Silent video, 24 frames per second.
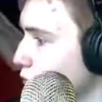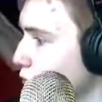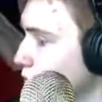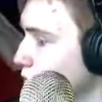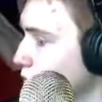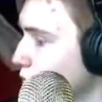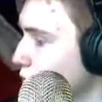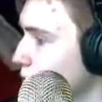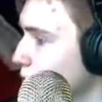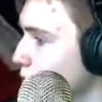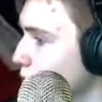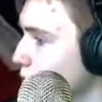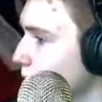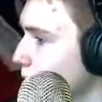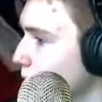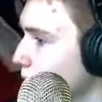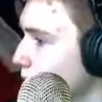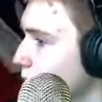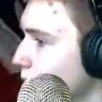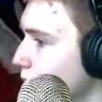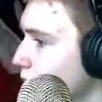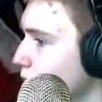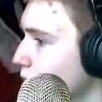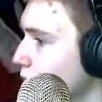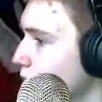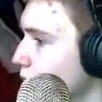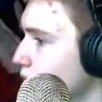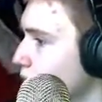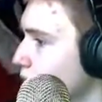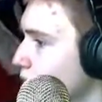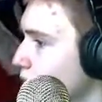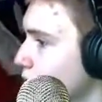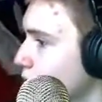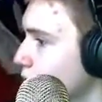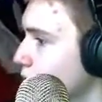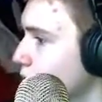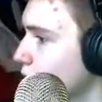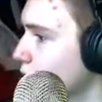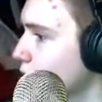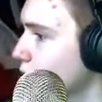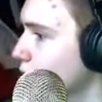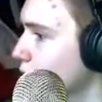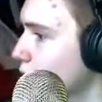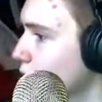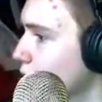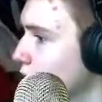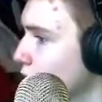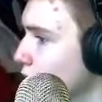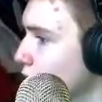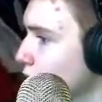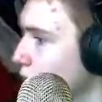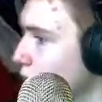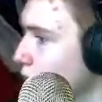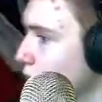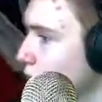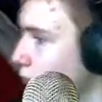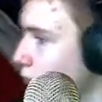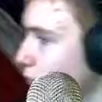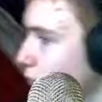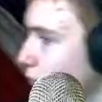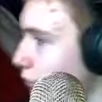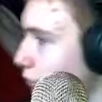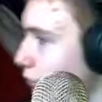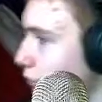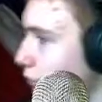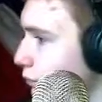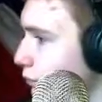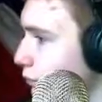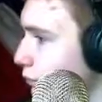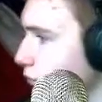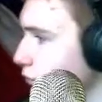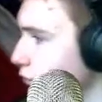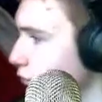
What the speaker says: (no one is talking)